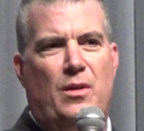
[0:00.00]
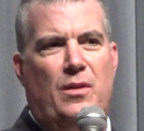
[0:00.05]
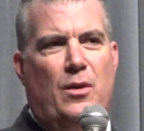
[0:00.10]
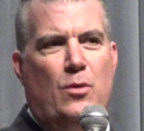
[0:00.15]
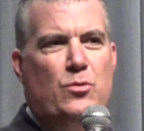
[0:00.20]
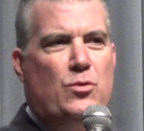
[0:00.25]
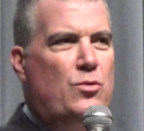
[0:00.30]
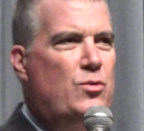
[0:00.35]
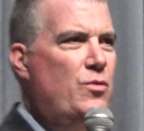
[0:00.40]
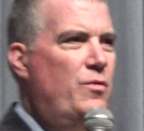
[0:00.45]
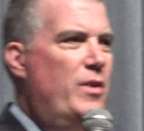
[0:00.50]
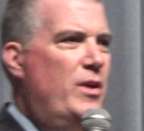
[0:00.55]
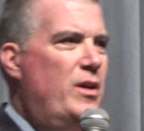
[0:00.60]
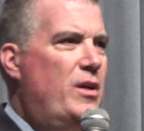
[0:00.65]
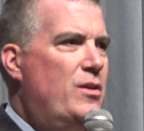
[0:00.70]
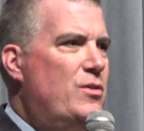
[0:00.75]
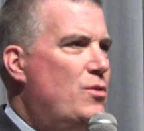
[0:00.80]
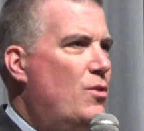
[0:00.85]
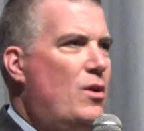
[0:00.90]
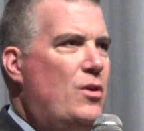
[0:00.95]
those are
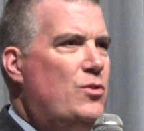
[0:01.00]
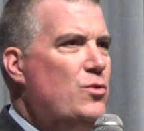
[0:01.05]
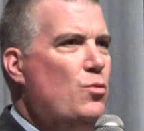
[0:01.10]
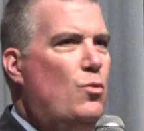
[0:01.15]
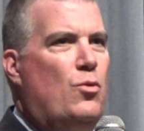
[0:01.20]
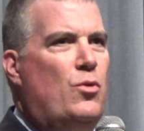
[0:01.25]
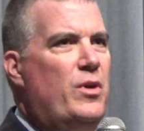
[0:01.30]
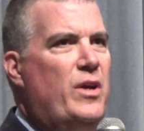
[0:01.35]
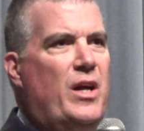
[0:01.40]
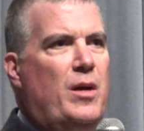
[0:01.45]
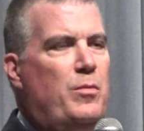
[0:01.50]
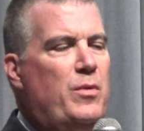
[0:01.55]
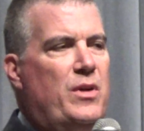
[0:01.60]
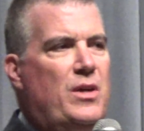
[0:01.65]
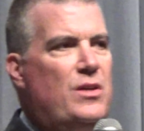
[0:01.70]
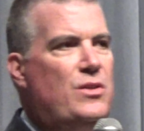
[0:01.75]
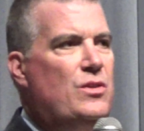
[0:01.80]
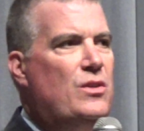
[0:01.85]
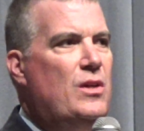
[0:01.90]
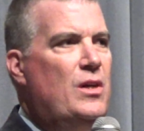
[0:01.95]
civilians, they're not sworn
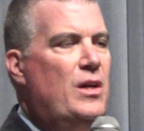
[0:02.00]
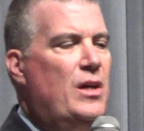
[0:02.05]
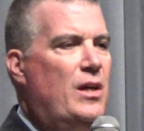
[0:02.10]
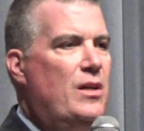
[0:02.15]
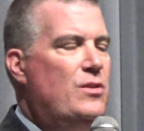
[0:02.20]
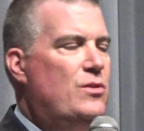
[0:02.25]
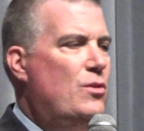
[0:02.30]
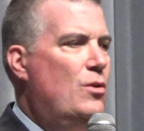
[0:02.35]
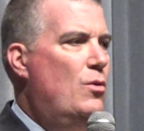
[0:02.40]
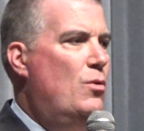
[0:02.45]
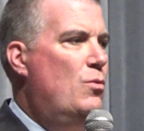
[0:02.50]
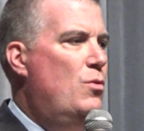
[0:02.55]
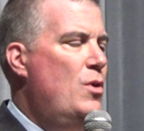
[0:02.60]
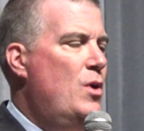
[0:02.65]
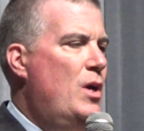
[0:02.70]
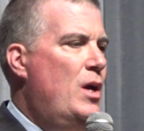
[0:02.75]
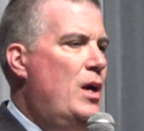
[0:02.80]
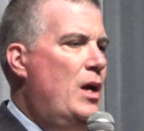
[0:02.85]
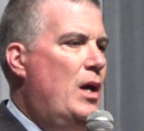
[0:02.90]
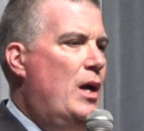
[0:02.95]
deputies. And so
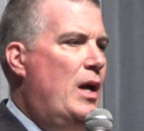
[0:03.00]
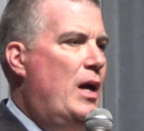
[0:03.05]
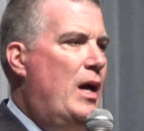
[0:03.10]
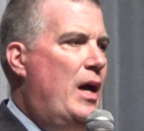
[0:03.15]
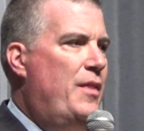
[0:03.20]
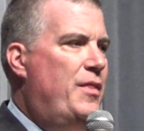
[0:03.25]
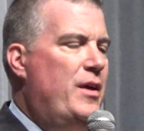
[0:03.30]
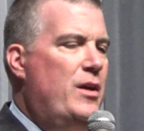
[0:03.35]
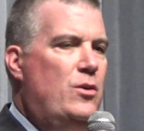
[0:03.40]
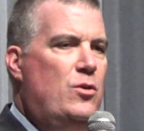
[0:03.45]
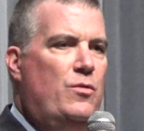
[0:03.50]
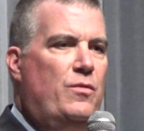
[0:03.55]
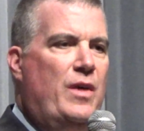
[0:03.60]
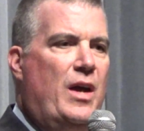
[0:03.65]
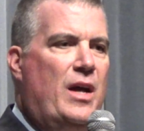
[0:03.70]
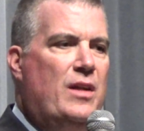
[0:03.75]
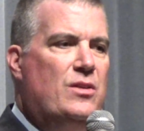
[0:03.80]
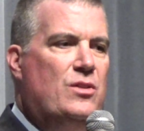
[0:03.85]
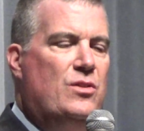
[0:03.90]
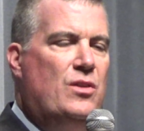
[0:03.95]
I think you've
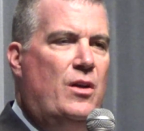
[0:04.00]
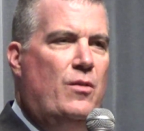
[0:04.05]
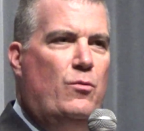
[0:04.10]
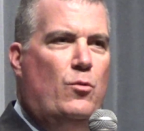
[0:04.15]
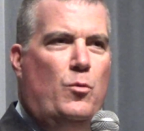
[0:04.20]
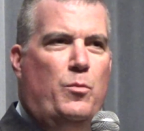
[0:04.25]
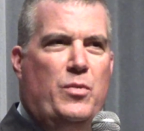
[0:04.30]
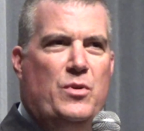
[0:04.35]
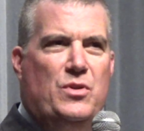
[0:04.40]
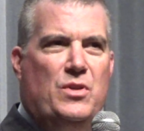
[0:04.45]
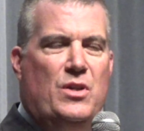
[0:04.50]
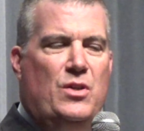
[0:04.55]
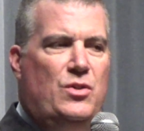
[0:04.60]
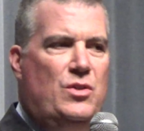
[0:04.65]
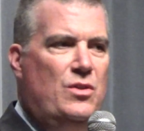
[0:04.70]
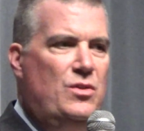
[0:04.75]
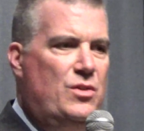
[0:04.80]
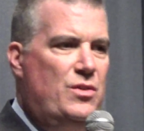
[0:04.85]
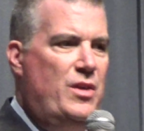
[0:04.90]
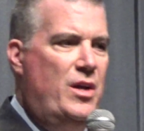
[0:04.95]
got several
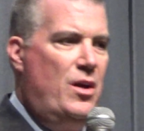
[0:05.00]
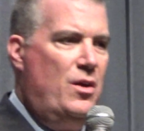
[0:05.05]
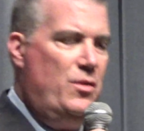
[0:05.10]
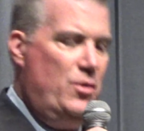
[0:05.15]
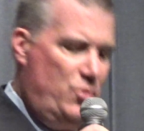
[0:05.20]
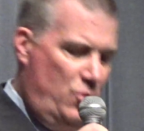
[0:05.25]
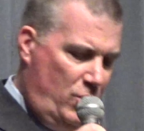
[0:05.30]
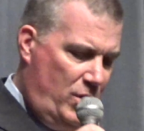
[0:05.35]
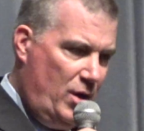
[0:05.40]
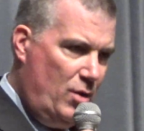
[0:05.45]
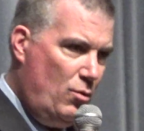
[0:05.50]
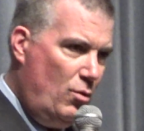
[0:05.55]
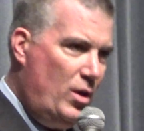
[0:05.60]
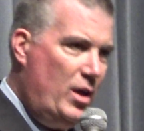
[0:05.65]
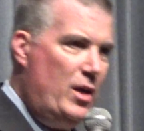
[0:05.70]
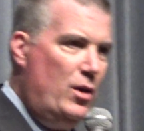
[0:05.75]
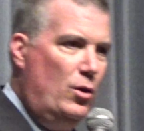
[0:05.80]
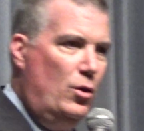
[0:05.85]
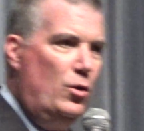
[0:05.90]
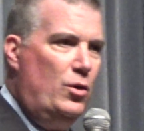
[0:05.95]
positions there that you can
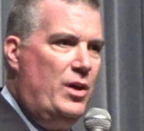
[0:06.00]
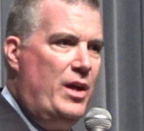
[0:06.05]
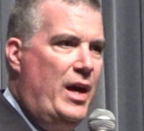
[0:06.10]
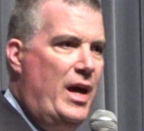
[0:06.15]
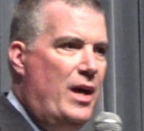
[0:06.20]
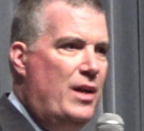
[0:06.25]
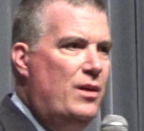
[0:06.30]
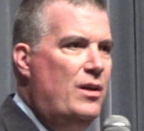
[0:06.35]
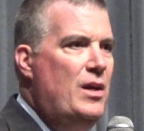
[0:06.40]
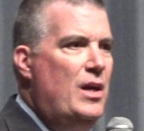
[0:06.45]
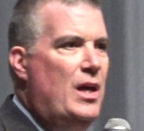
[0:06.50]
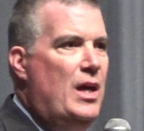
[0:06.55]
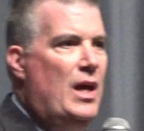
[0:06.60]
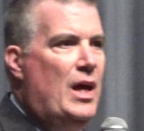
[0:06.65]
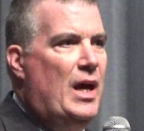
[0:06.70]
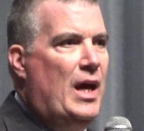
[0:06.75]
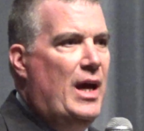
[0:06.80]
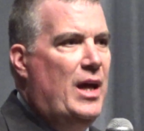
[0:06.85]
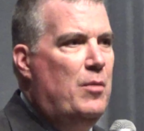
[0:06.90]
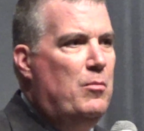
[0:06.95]
really look at
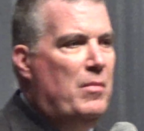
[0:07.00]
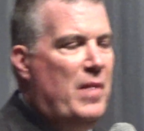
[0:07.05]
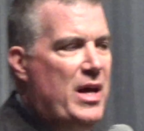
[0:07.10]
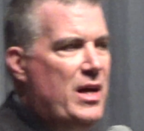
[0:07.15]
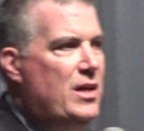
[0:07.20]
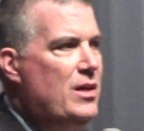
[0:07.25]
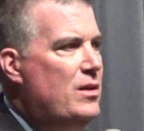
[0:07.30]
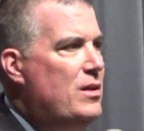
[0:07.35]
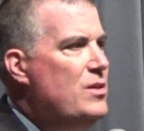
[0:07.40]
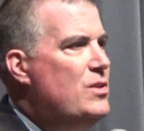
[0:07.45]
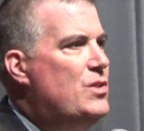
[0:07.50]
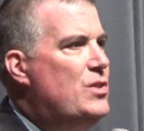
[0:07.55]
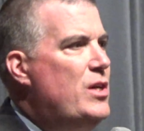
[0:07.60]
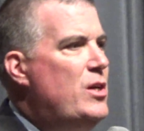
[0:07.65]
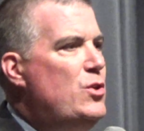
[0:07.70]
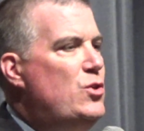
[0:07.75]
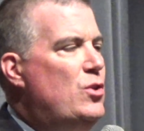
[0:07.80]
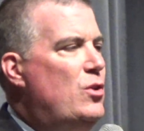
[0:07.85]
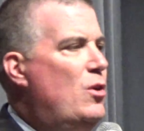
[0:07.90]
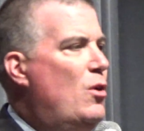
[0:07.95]
and make a
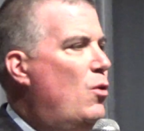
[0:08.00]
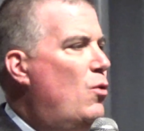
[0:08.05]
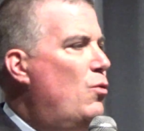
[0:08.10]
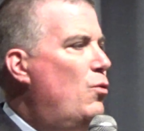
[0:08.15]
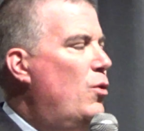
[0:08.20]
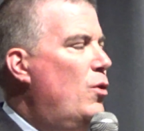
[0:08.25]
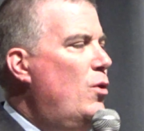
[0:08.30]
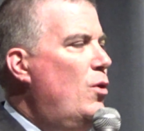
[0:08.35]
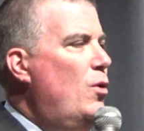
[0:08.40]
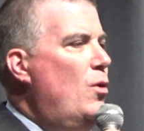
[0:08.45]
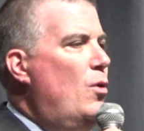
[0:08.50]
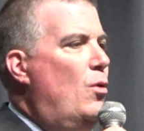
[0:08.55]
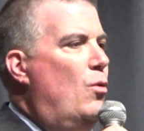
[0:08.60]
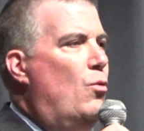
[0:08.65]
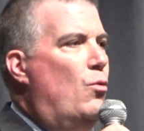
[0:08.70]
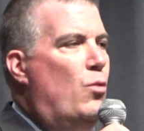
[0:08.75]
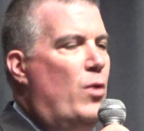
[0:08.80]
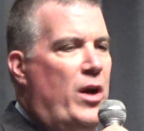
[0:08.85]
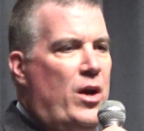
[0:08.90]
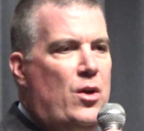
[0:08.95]
decision on
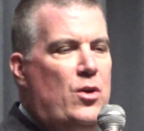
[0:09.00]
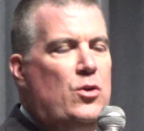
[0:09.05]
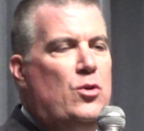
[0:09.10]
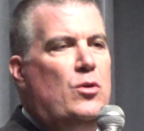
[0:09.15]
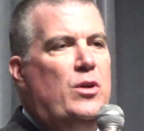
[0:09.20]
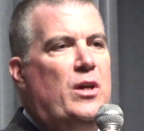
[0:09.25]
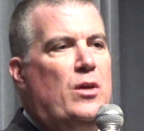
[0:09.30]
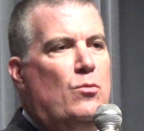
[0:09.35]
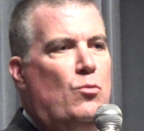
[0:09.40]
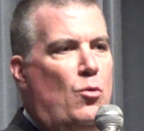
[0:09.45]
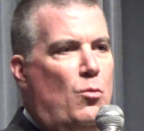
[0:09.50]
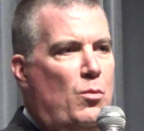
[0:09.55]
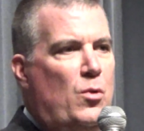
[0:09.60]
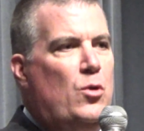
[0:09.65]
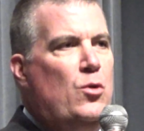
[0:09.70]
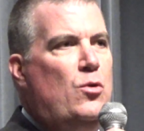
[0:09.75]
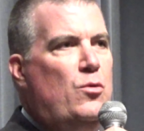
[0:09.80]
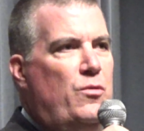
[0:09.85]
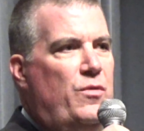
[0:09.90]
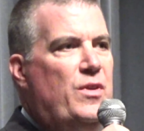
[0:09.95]
where you can
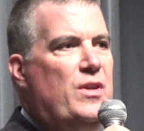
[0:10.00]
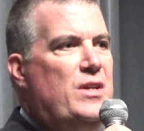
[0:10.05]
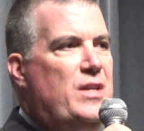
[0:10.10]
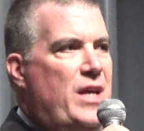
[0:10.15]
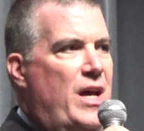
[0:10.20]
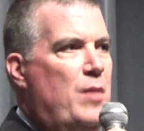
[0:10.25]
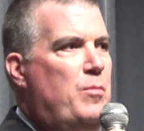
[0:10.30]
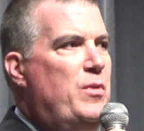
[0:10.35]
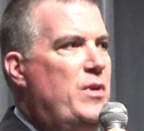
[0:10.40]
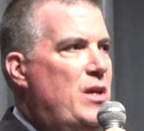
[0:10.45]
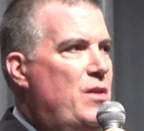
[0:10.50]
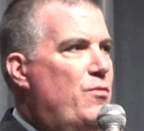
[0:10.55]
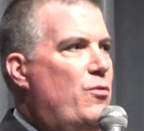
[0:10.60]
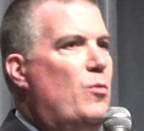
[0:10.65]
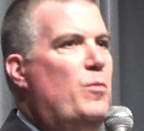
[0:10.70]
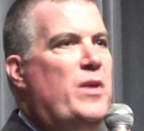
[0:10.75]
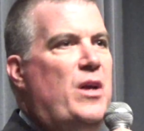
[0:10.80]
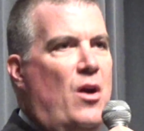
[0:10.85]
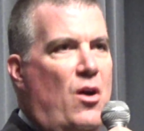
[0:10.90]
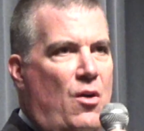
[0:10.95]
remove the deputy
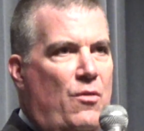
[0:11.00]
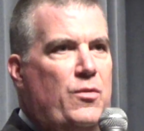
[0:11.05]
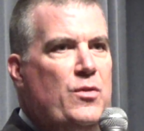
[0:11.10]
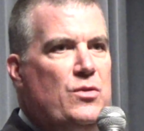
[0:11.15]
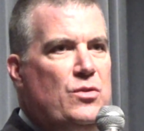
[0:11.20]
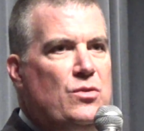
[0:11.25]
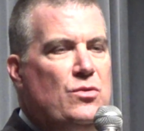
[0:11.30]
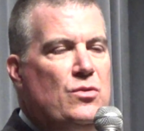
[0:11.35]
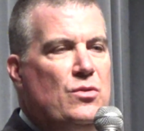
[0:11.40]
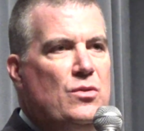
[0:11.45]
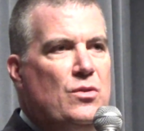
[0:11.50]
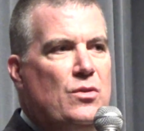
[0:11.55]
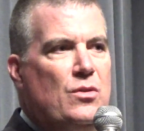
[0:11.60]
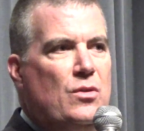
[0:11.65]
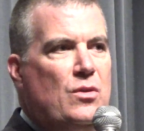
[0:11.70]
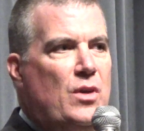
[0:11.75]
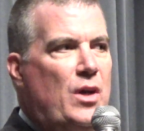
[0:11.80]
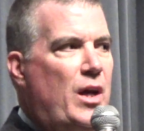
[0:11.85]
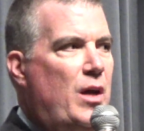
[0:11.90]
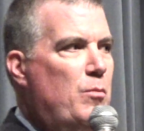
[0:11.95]
from the office
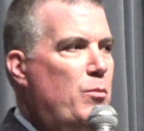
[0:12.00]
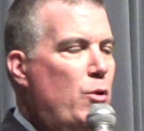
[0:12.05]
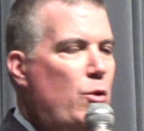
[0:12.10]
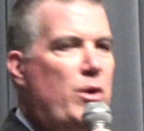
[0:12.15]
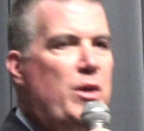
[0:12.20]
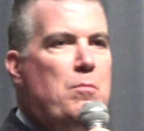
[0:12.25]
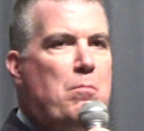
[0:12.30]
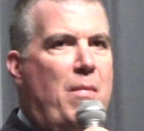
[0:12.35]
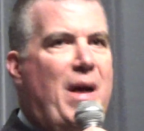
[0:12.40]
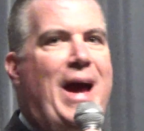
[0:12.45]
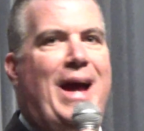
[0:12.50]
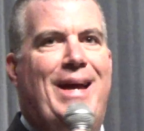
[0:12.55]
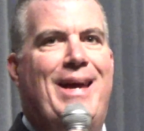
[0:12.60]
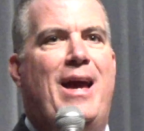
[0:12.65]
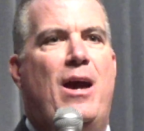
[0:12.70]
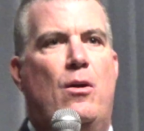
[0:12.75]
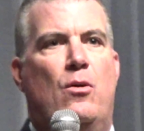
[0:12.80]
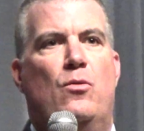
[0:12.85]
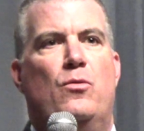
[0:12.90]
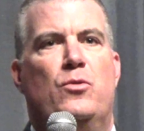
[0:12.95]
and put him back
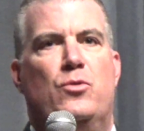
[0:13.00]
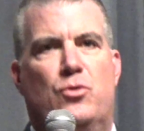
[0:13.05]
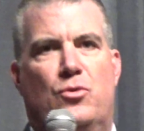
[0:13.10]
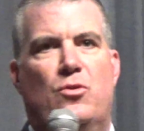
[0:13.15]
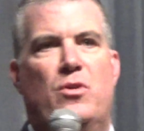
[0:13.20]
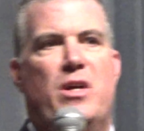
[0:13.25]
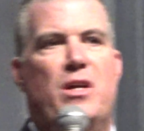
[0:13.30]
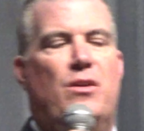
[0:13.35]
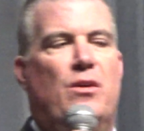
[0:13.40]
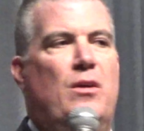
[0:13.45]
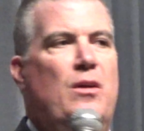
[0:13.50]
out on the street.